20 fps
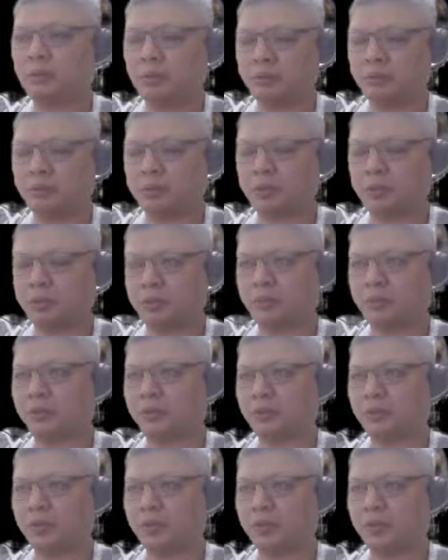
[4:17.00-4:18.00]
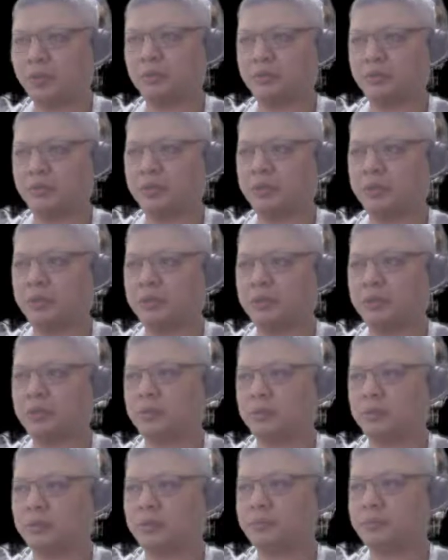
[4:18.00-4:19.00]
Red will still have a slight
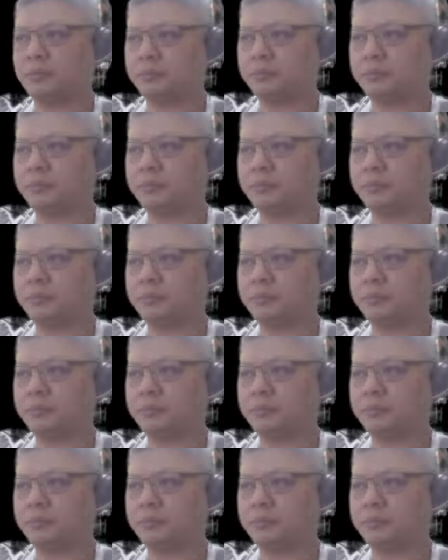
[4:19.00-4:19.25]
advantage.